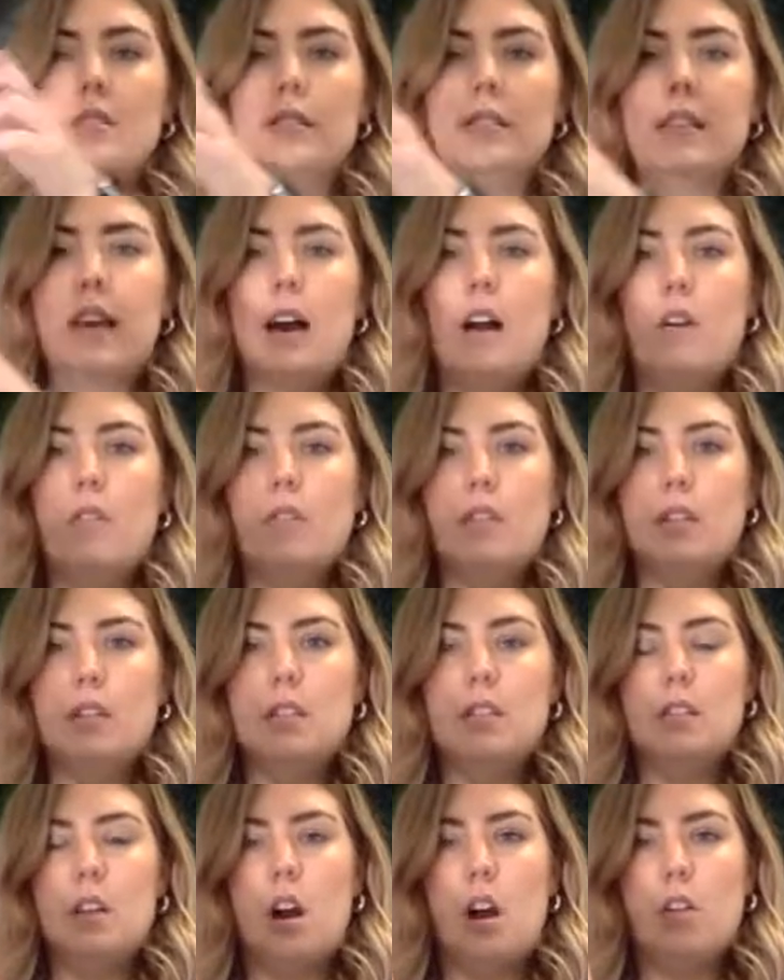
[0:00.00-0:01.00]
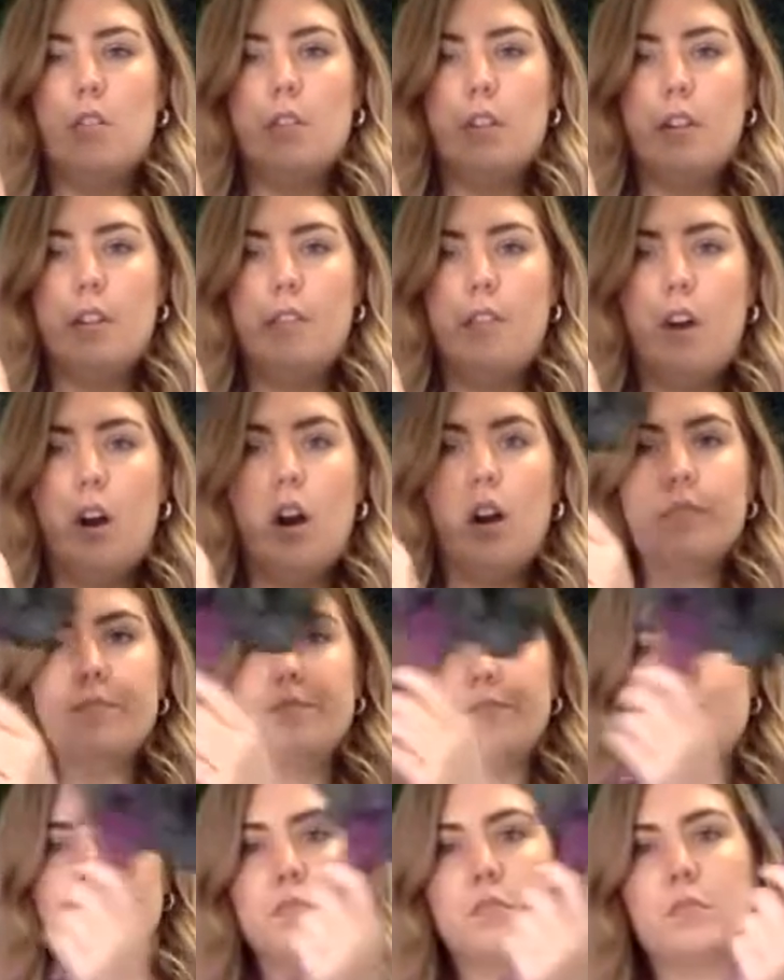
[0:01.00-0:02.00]
down the stalk really far,
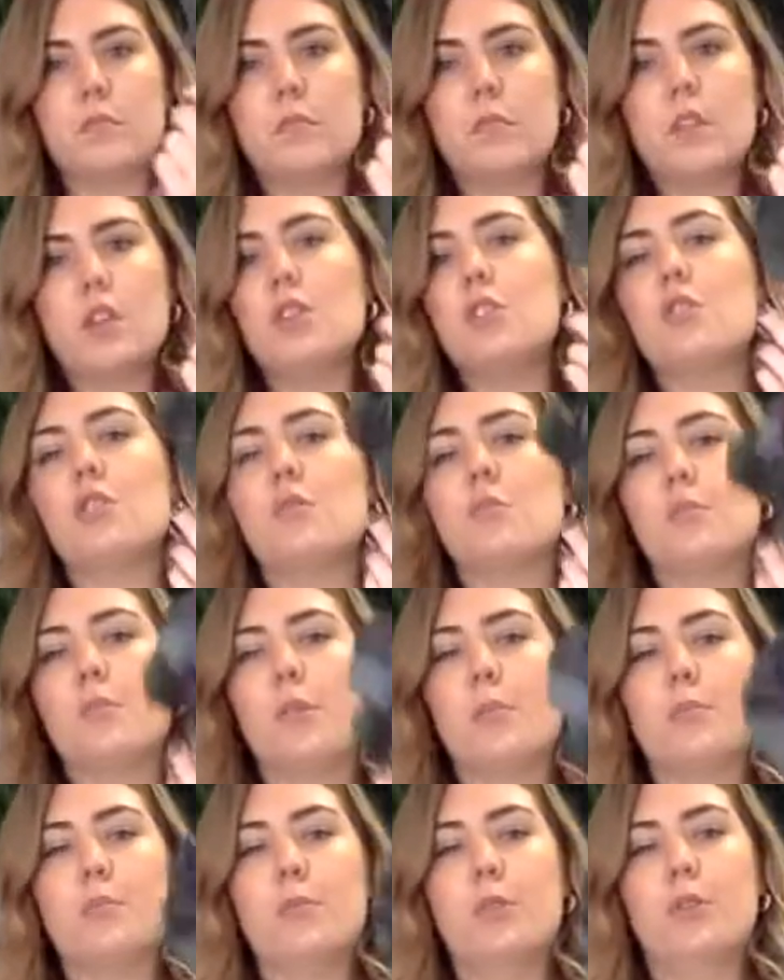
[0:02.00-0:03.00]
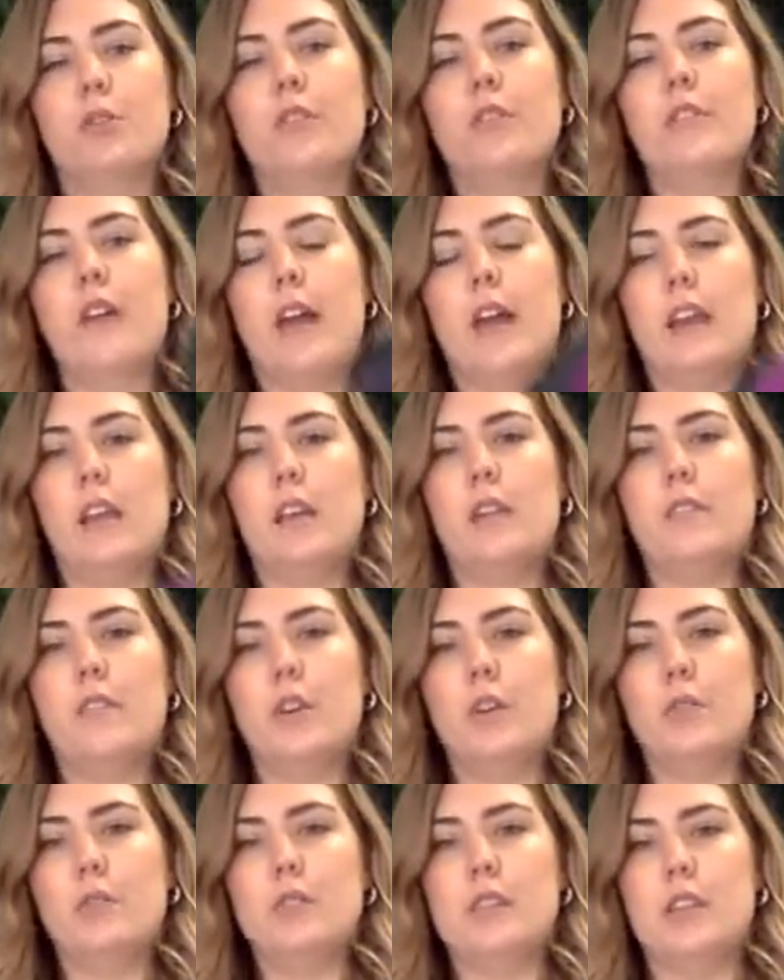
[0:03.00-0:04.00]
you can remove any of
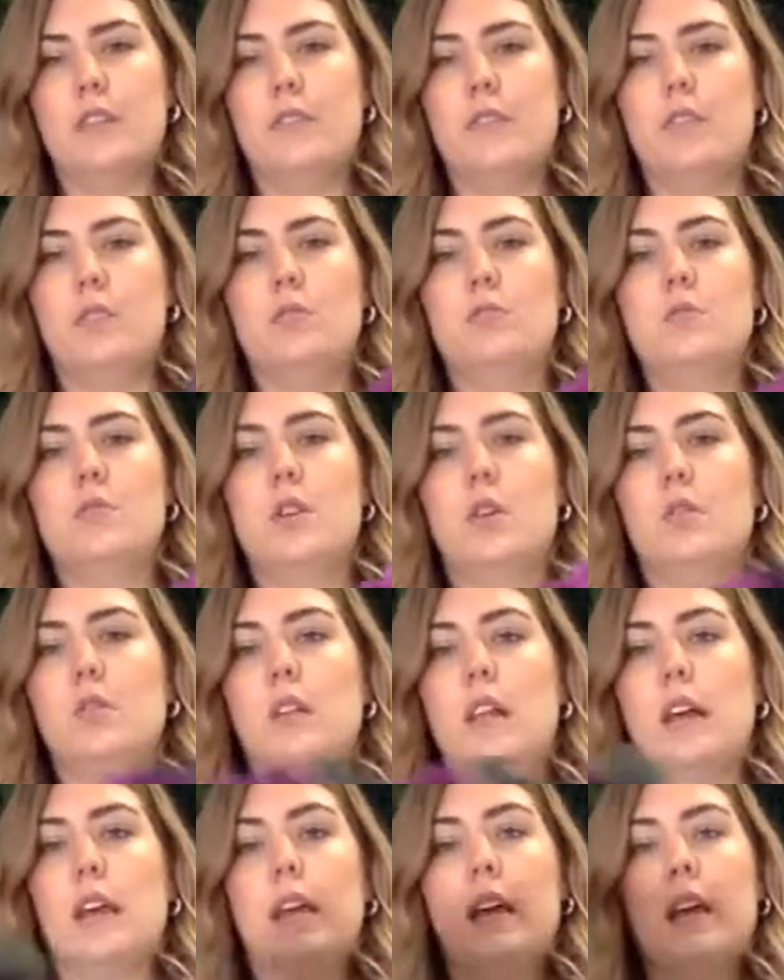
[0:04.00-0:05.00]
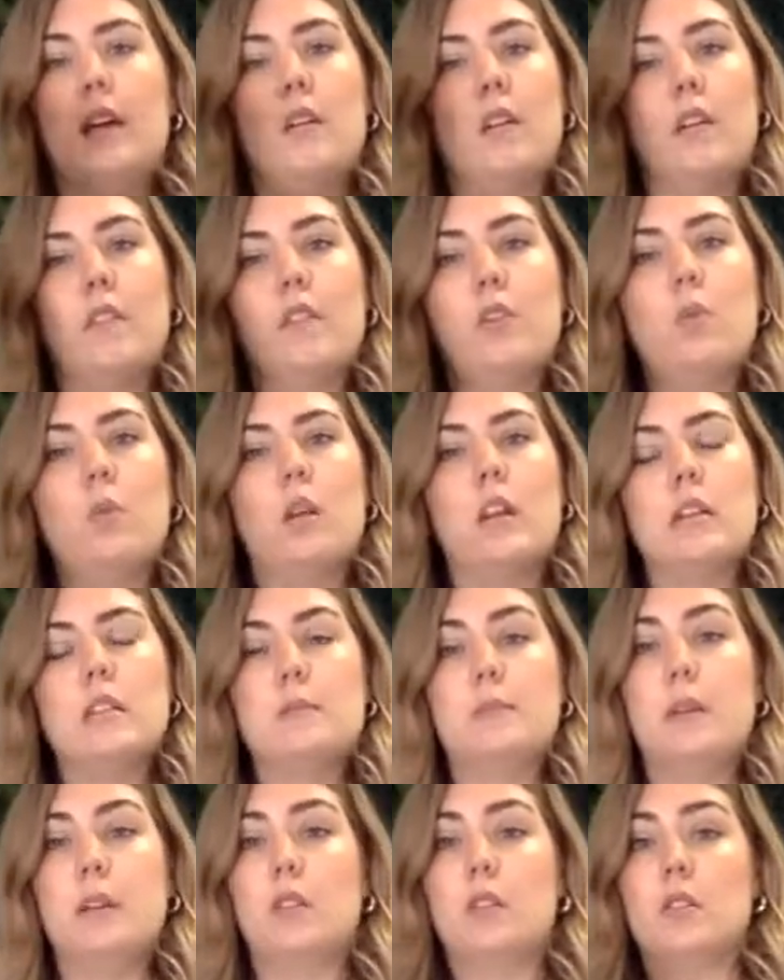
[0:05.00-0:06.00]
those if you don't like it or if you want it to
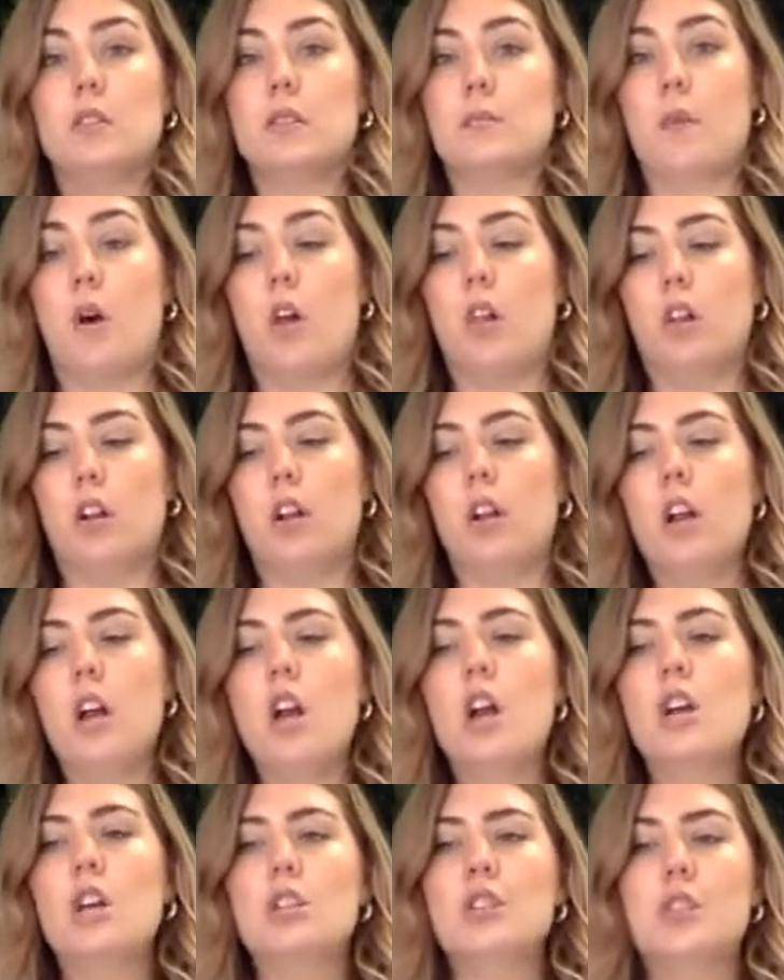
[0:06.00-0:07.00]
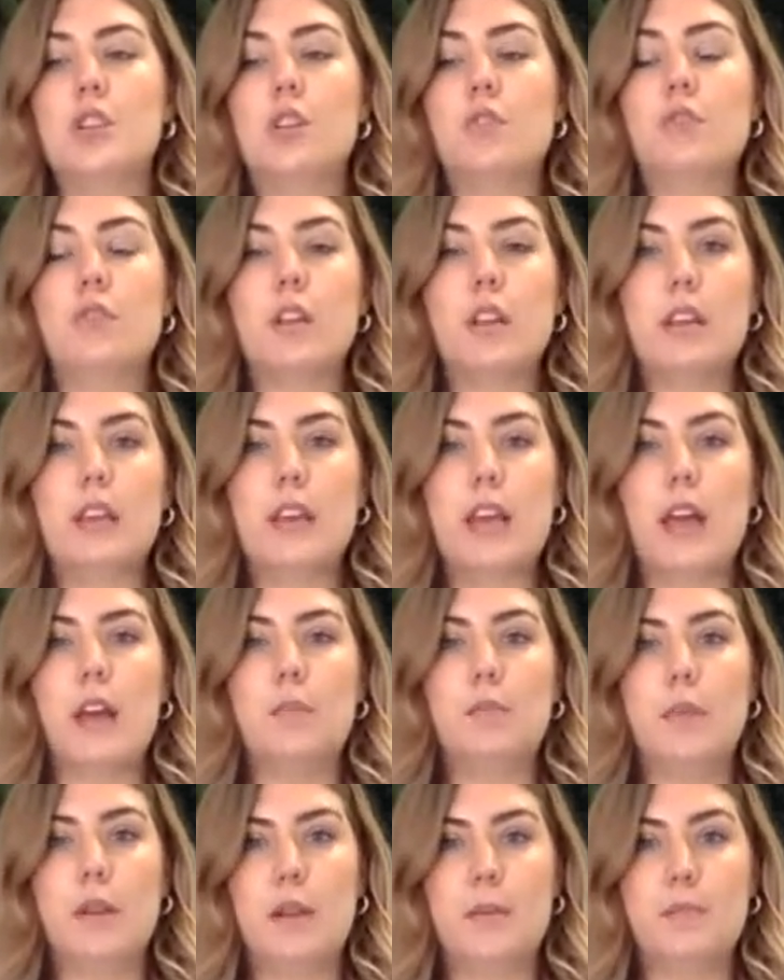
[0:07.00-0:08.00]
be a little smaller. So you really can
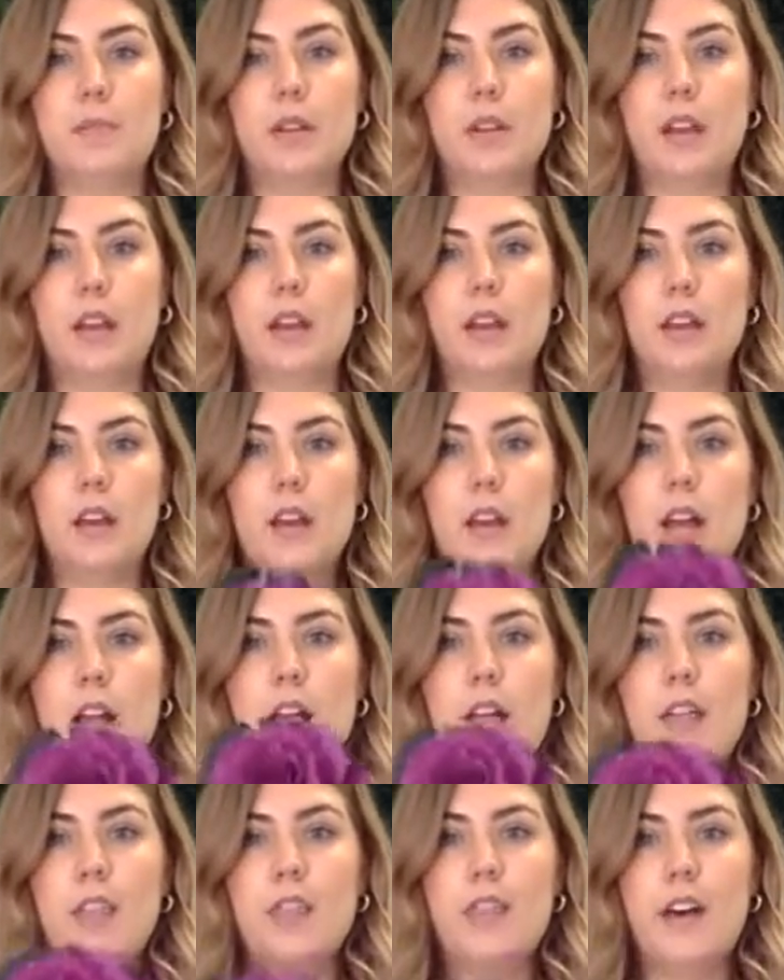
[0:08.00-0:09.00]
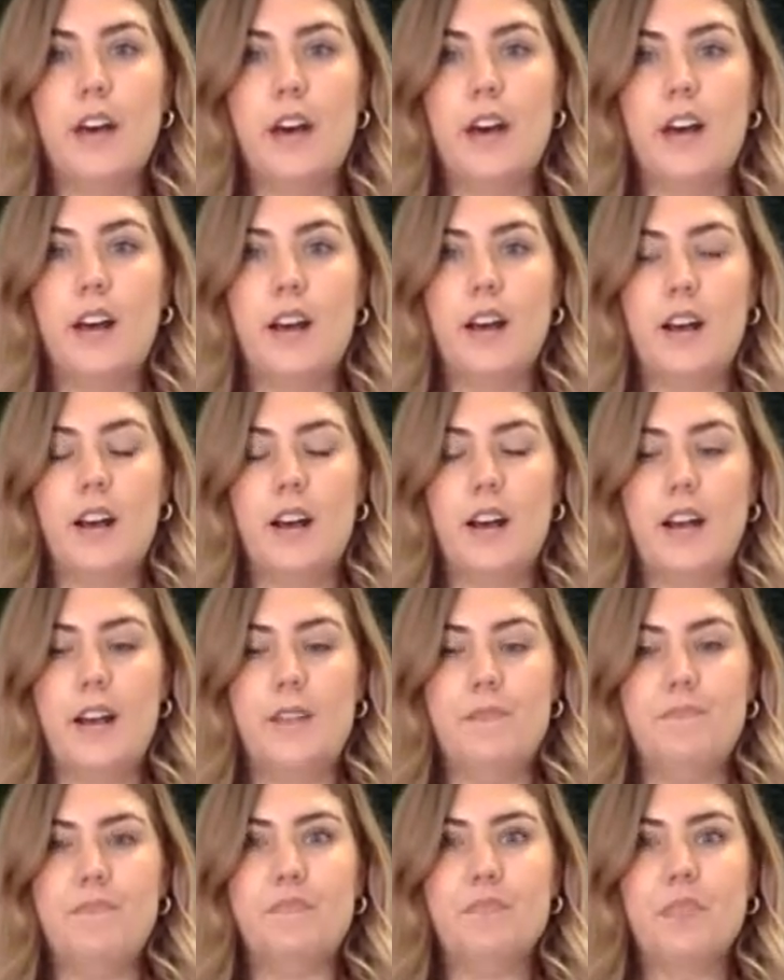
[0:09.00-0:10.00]
manipulate
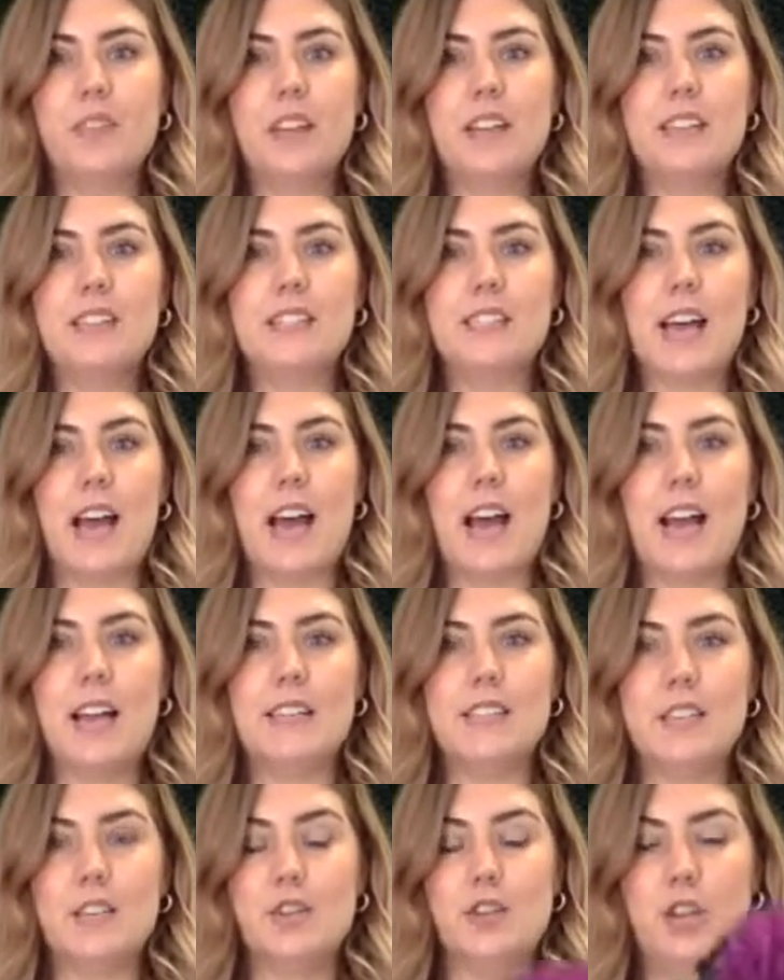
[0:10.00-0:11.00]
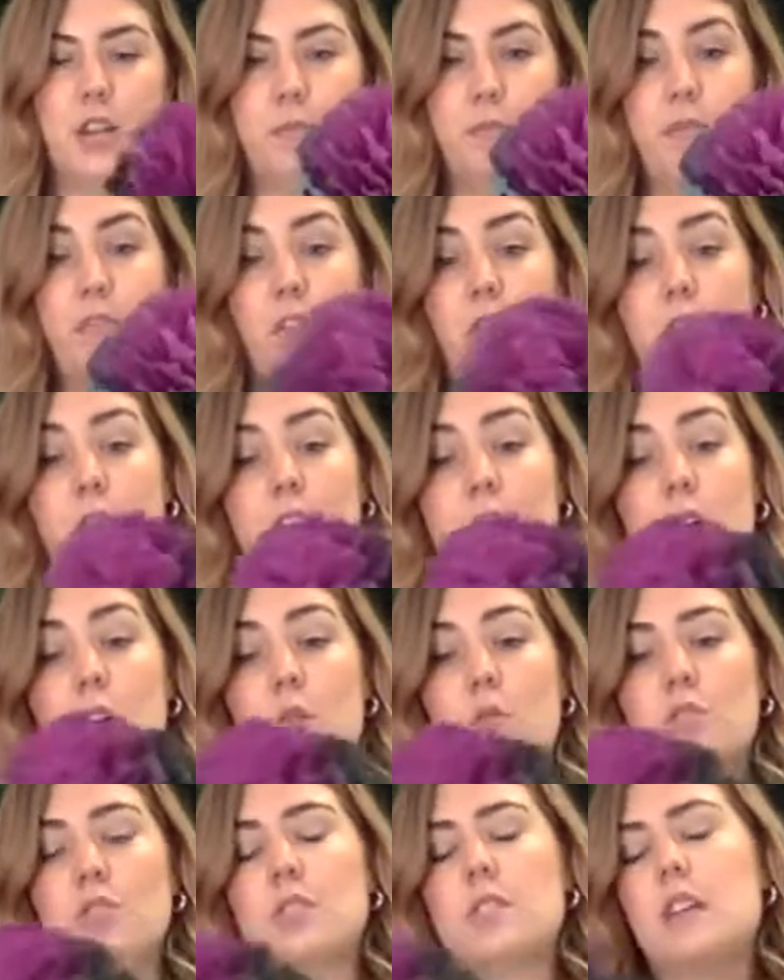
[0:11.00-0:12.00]
the size and shape of your kale,
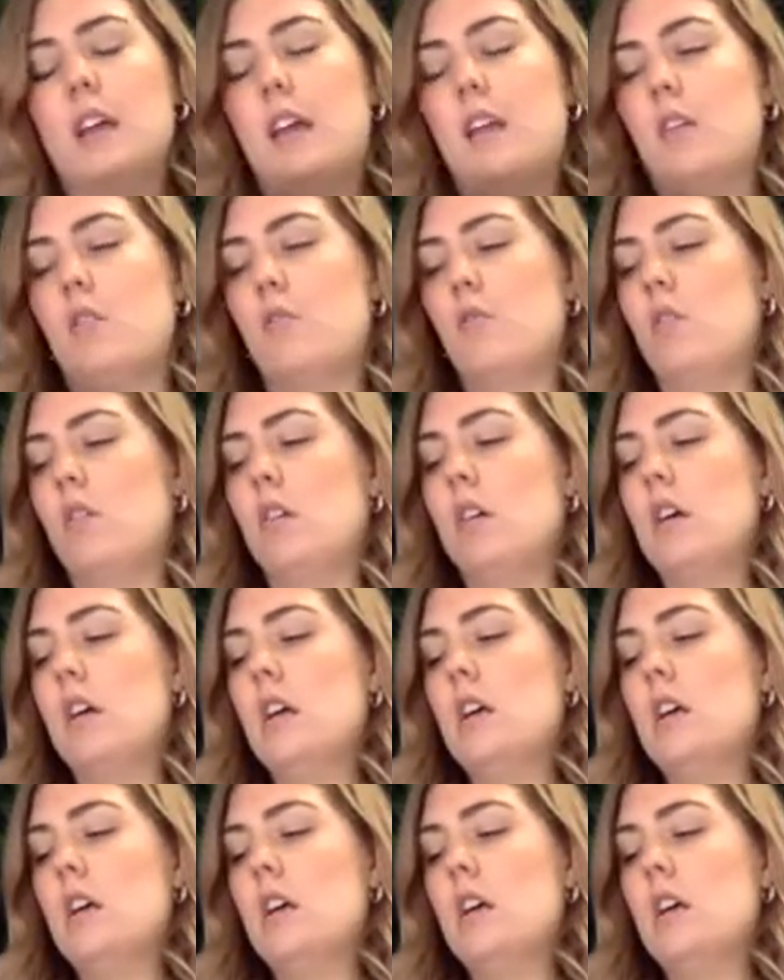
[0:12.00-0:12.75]
which is kind of cool.